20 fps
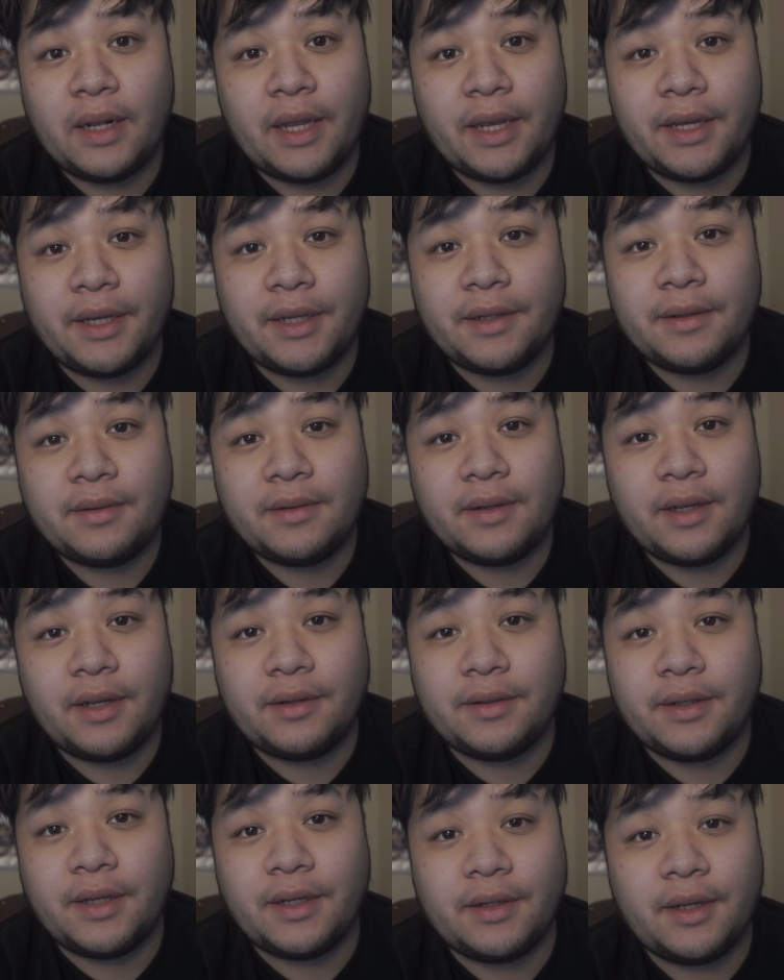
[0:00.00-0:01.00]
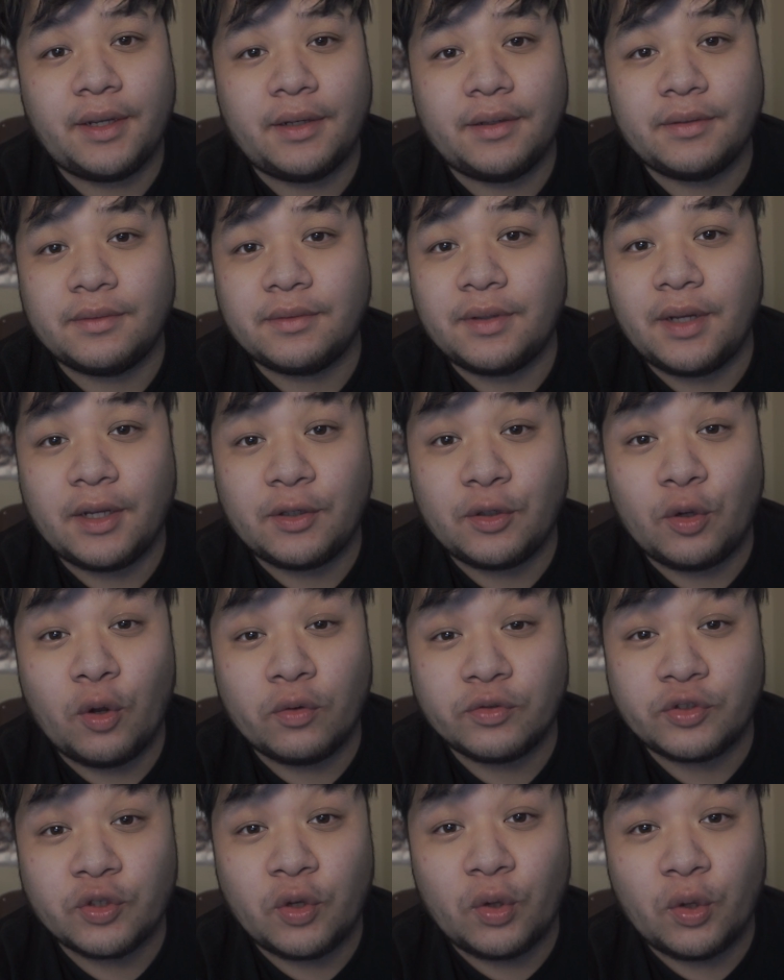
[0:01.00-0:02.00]
play it and and and and
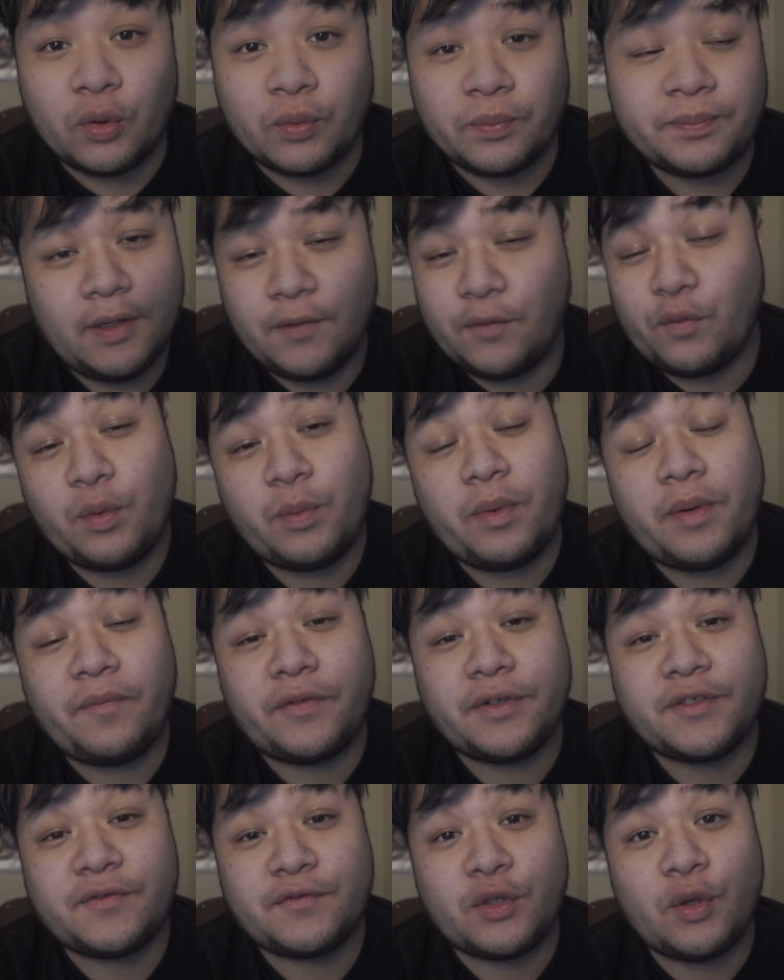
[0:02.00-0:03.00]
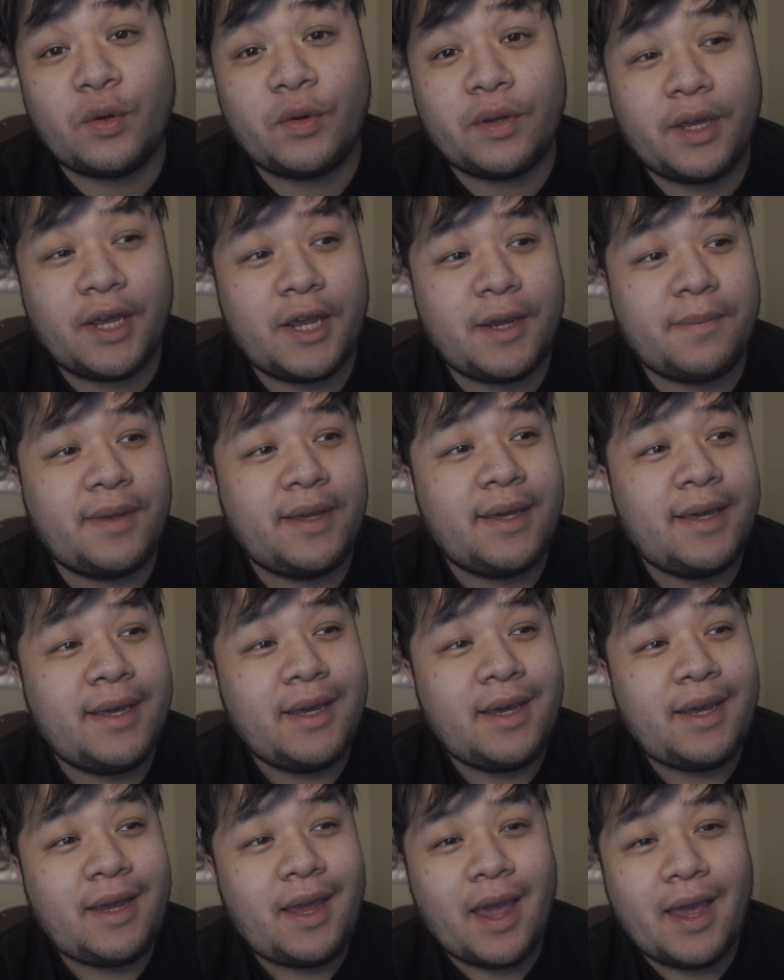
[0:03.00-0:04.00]
go solo never won my first solo game
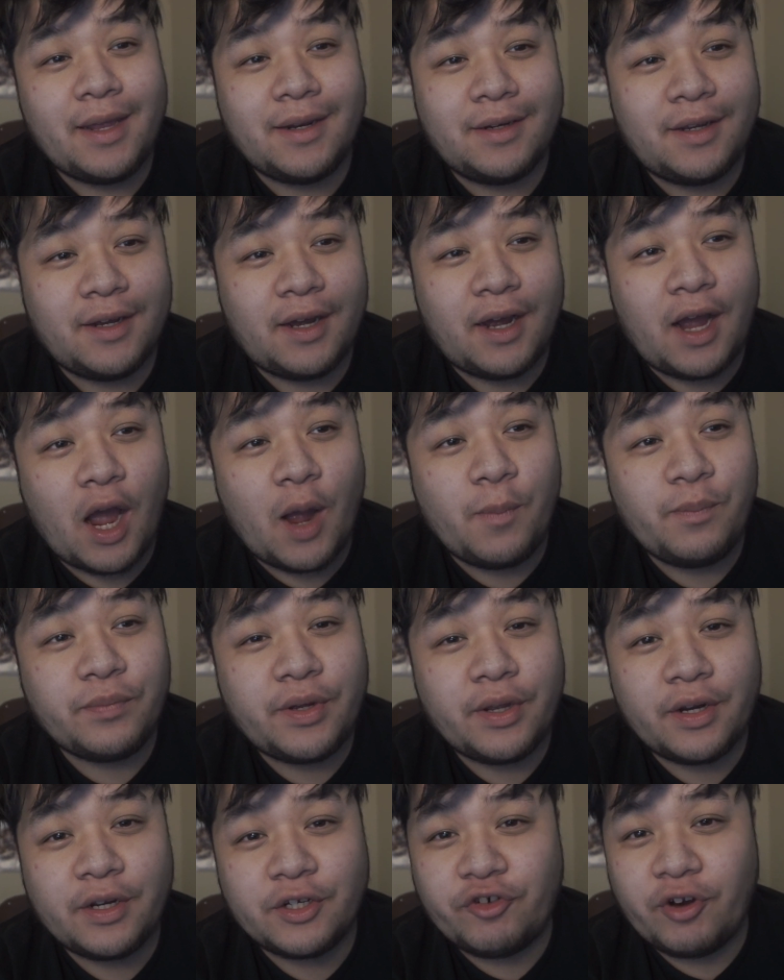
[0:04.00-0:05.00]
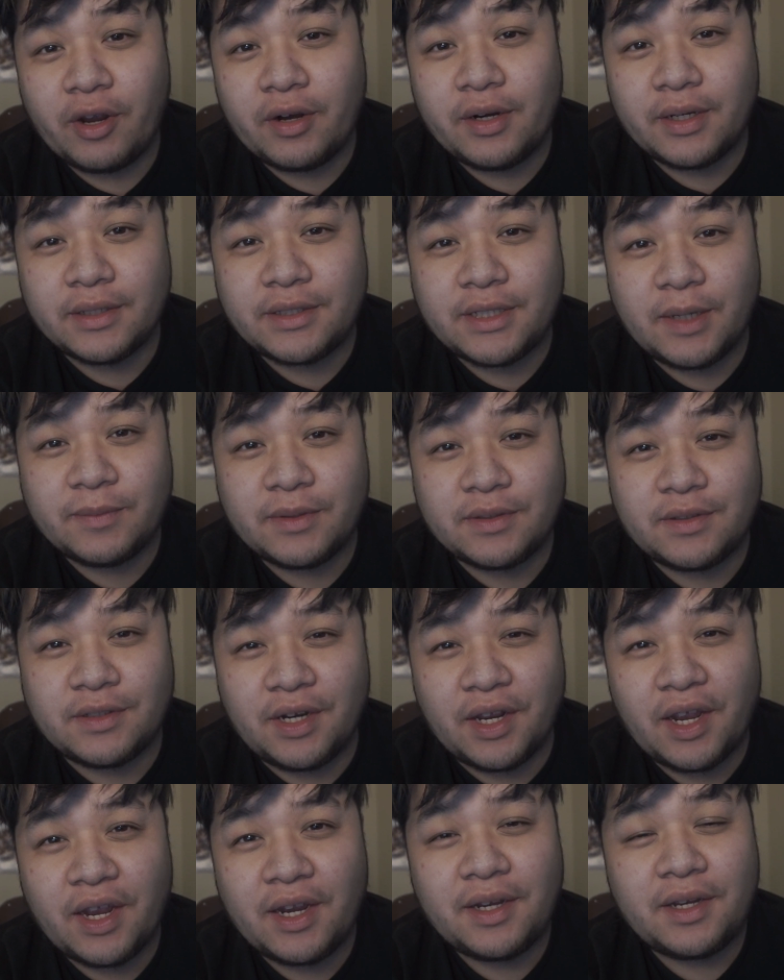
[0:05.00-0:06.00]
and uh, i'm gonna try to attempt it
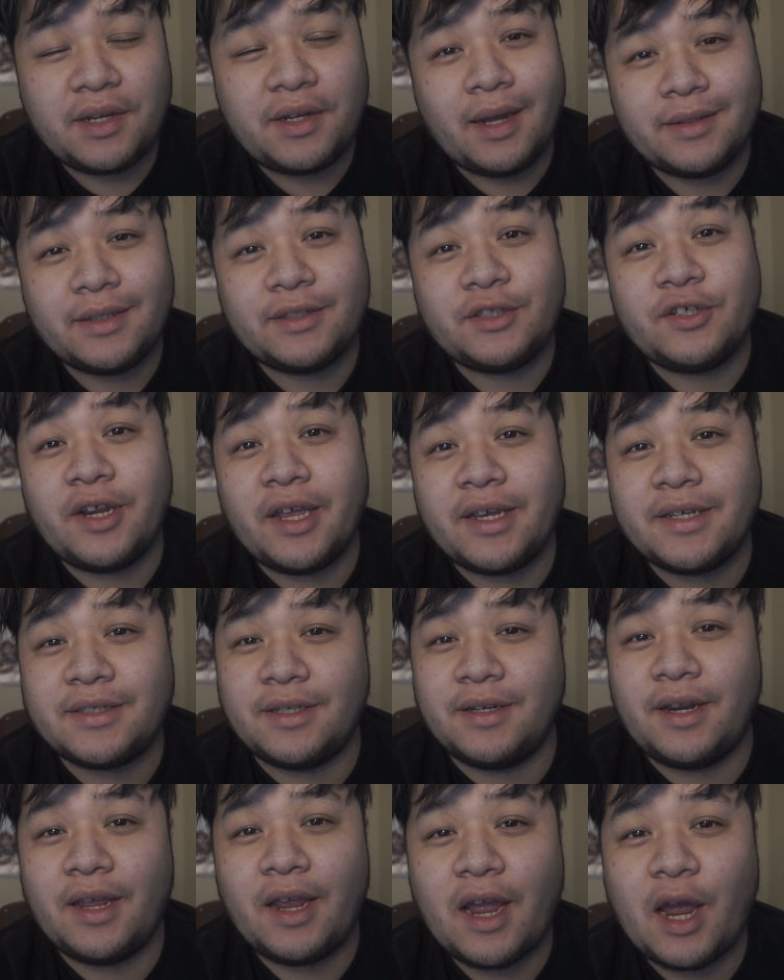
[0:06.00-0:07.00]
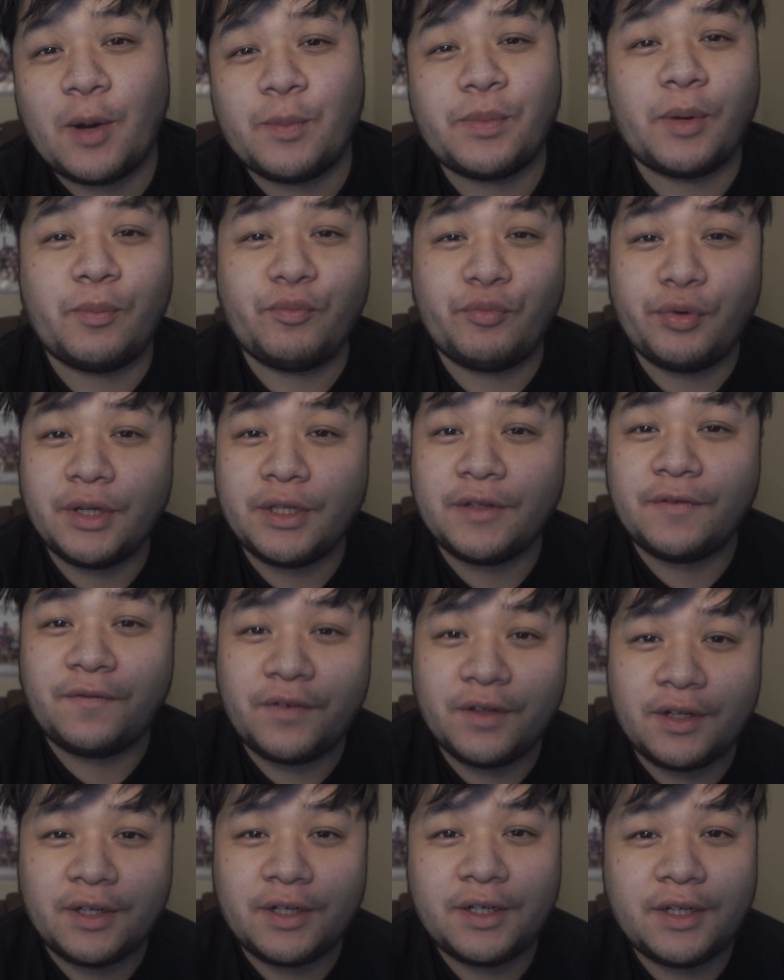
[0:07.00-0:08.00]
today i think today's the day I'm, I'm really
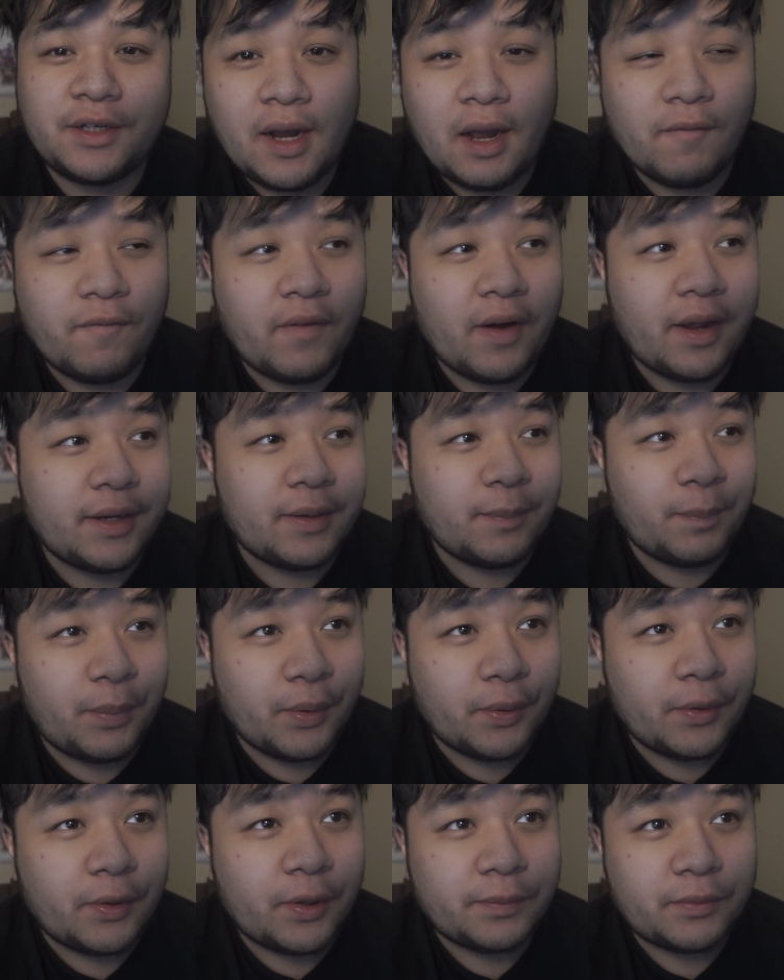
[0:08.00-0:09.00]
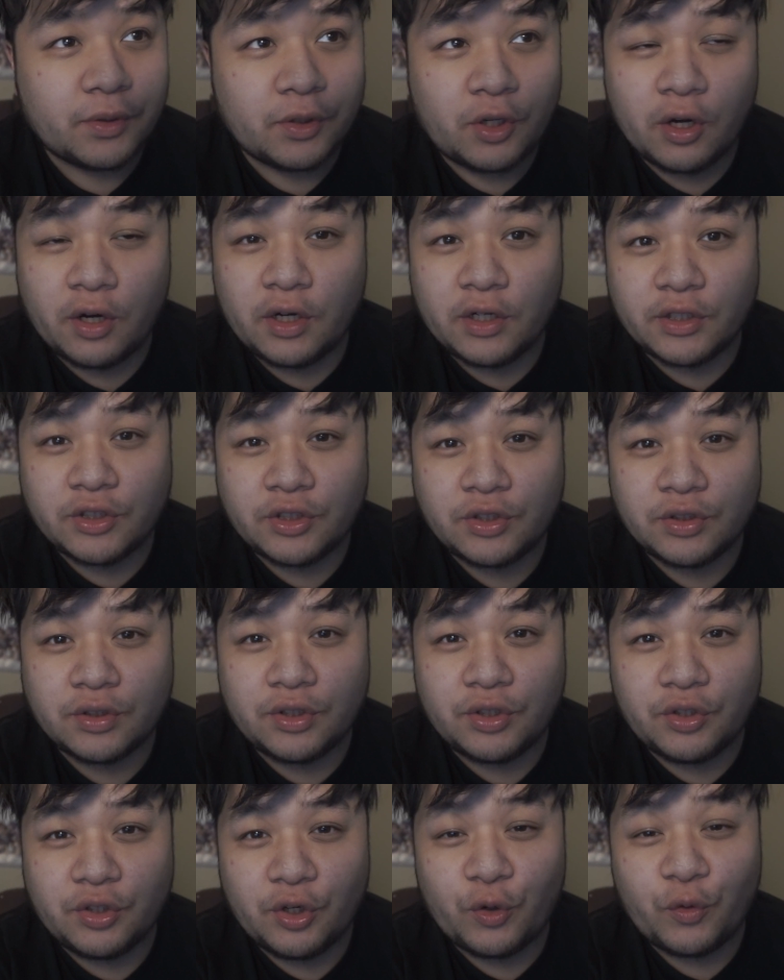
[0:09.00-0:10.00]
feeling it i'm finally building up the courage
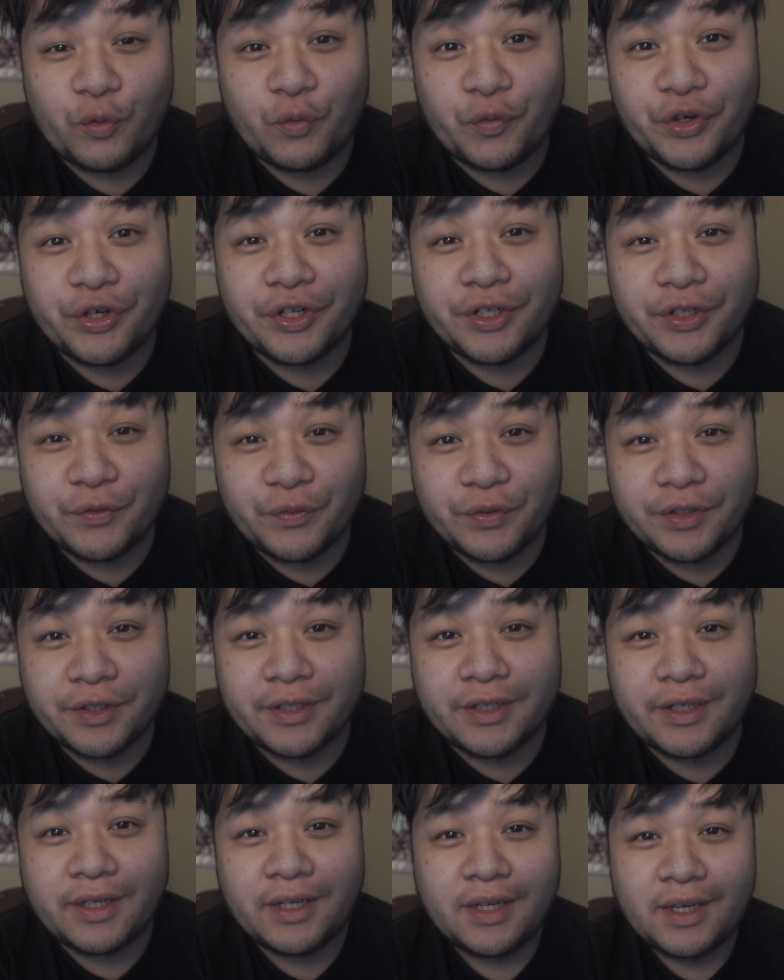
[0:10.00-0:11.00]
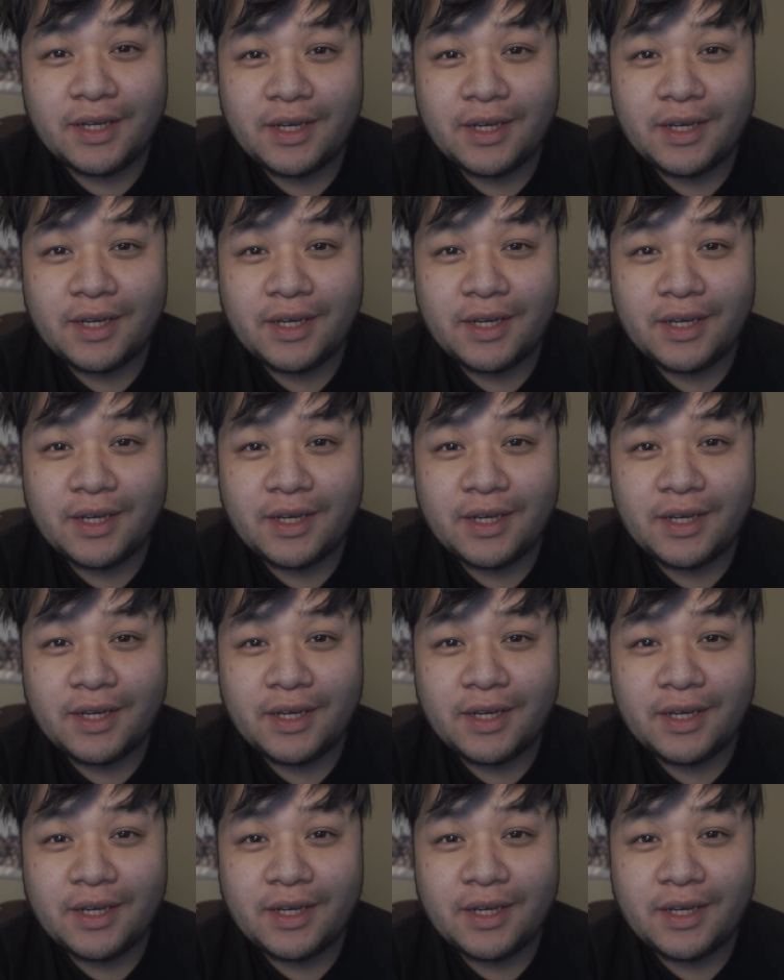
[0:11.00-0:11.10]
to you know really really